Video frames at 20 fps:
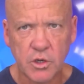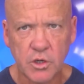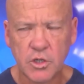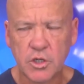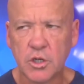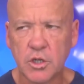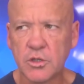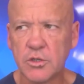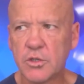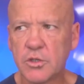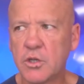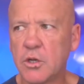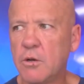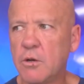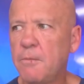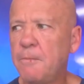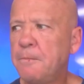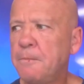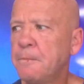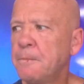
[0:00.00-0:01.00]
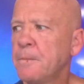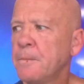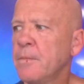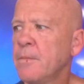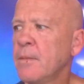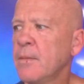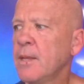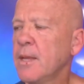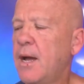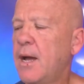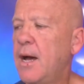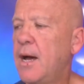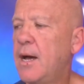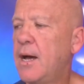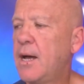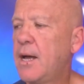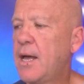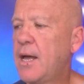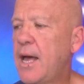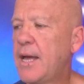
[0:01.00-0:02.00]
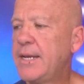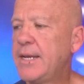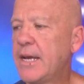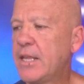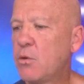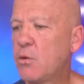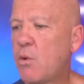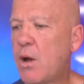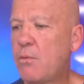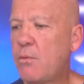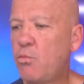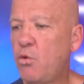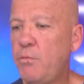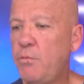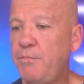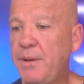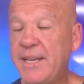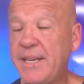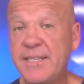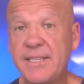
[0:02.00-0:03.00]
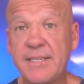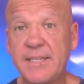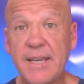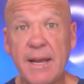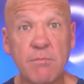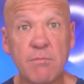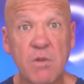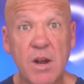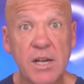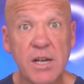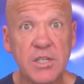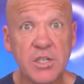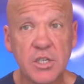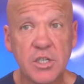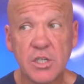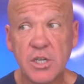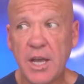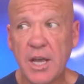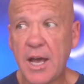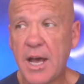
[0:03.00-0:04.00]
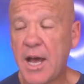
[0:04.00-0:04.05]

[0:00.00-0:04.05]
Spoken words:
Console. Another one would be SEMrush.